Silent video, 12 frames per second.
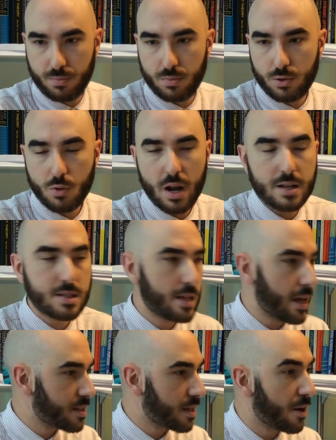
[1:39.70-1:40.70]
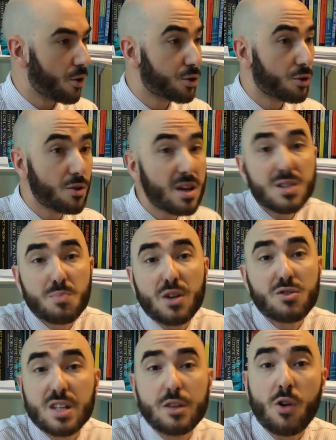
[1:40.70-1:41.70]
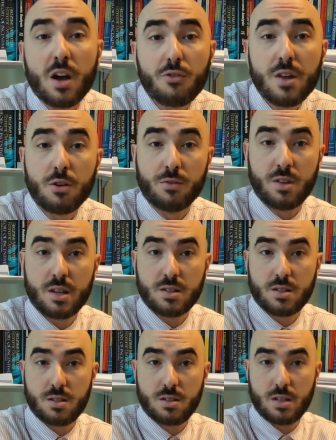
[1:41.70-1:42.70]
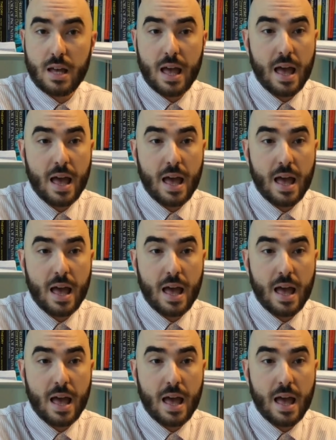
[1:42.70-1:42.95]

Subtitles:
the United States and North Korea, is because they don't agree on this.